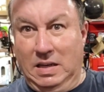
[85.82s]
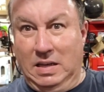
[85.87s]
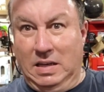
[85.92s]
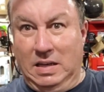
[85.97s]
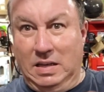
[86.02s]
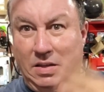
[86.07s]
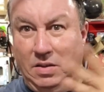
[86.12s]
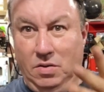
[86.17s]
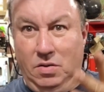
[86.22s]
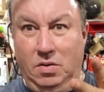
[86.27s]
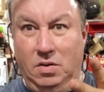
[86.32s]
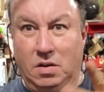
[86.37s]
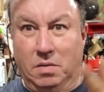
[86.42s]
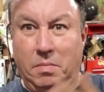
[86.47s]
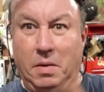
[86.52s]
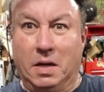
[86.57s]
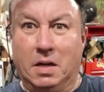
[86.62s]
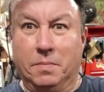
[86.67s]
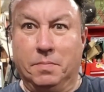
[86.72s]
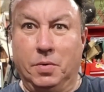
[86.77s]
you can
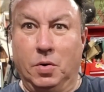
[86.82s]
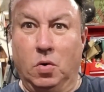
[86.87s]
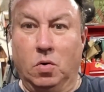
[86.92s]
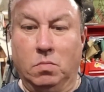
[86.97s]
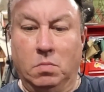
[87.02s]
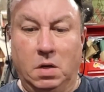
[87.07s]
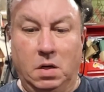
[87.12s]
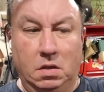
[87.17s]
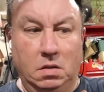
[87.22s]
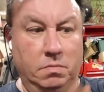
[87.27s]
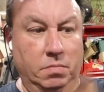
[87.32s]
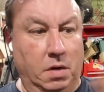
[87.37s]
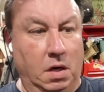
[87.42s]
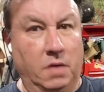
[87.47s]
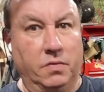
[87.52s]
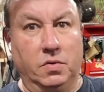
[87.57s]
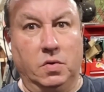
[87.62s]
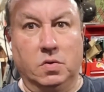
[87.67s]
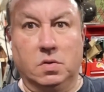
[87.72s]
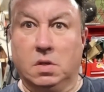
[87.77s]
make up your own mind, but
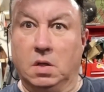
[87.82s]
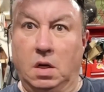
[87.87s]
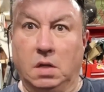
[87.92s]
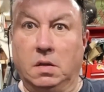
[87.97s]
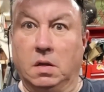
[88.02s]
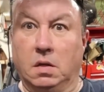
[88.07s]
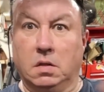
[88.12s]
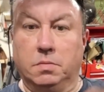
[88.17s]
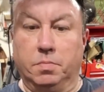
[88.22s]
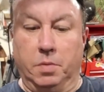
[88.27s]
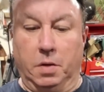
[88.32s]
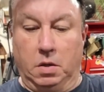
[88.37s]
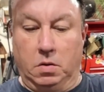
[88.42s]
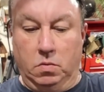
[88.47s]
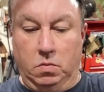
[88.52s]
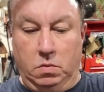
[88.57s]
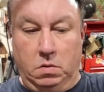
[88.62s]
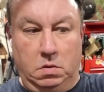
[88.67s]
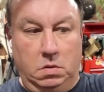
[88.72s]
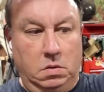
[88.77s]
I've used it. I think it's pretty
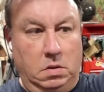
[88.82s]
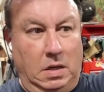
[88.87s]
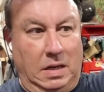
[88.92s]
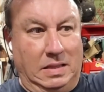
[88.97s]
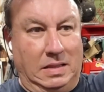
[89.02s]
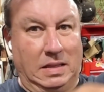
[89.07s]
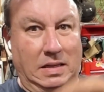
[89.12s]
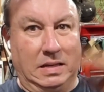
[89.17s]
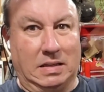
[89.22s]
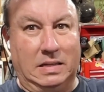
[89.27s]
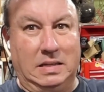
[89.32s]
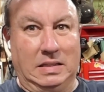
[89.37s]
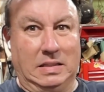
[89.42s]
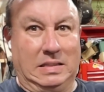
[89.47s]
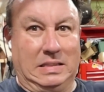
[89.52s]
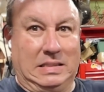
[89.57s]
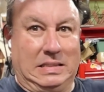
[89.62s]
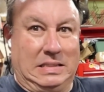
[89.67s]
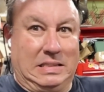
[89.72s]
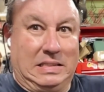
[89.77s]
cool. I think
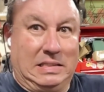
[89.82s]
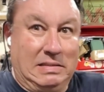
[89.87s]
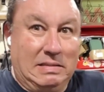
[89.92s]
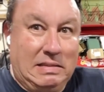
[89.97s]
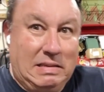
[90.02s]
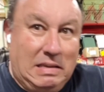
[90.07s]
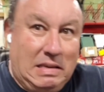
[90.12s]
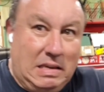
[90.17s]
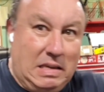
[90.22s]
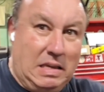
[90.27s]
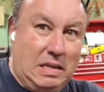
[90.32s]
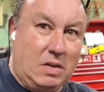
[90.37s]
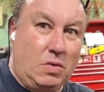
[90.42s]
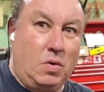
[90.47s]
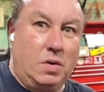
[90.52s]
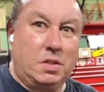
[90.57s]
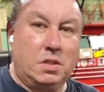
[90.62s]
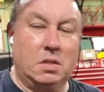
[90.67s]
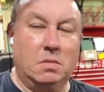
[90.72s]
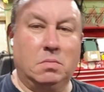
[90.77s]
it's
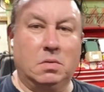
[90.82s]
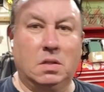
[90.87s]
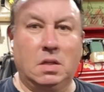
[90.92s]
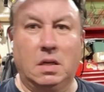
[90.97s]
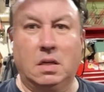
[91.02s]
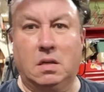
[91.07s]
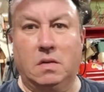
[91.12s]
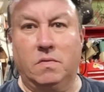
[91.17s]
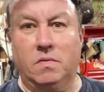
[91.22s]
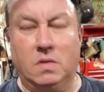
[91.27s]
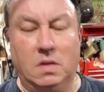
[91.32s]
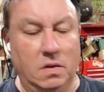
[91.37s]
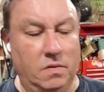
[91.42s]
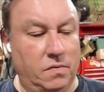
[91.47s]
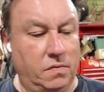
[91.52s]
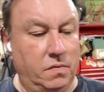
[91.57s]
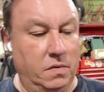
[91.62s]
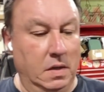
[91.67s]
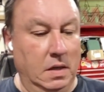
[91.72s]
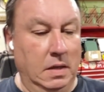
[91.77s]
questionable. Like
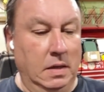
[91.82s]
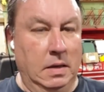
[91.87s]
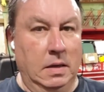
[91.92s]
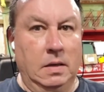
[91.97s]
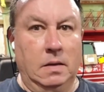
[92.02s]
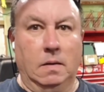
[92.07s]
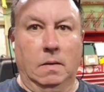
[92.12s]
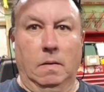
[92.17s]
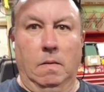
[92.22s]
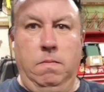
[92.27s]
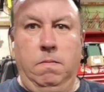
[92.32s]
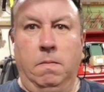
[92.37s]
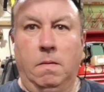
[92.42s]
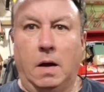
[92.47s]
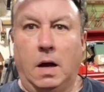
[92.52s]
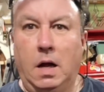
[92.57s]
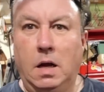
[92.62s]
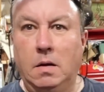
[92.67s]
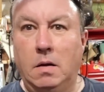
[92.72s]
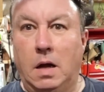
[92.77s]
if
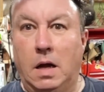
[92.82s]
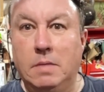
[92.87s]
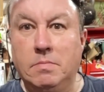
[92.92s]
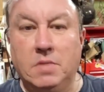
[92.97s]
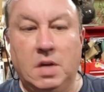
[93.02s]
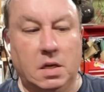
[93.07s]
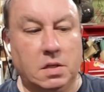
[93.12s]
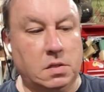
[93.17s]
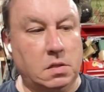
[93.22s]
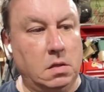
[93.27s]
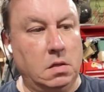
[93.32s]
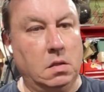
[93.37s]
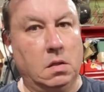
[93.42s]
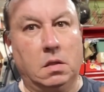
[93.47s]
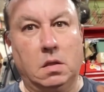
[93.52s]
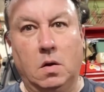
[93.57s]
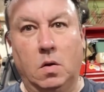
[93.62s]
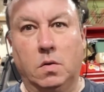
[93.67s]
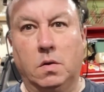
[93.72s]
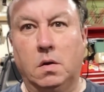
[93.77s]
I'm
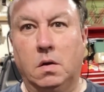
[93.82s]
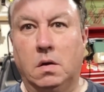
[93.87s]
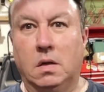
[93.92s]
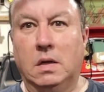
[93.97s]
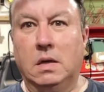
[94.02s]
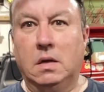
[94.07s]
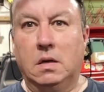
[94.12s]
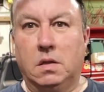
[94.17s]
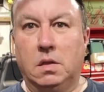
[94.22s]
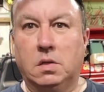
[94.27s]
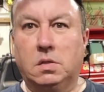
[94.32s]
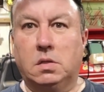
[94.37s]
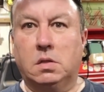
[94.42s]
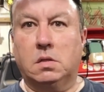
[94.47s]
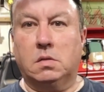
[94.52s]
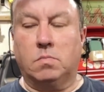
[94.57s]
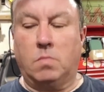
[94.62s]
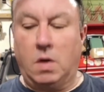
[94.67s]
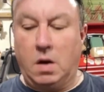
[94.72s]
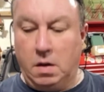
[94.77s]
guessing that this
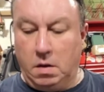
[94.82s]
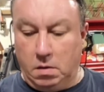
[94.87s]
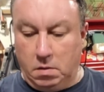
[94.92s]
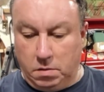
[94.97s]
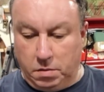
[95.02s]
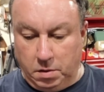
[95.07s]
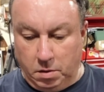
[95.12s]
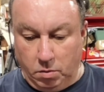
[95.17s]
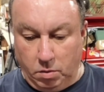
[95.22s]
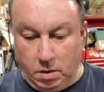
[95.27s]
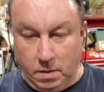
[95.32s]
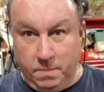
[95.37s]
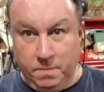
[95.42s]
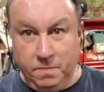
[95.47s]
is my theory.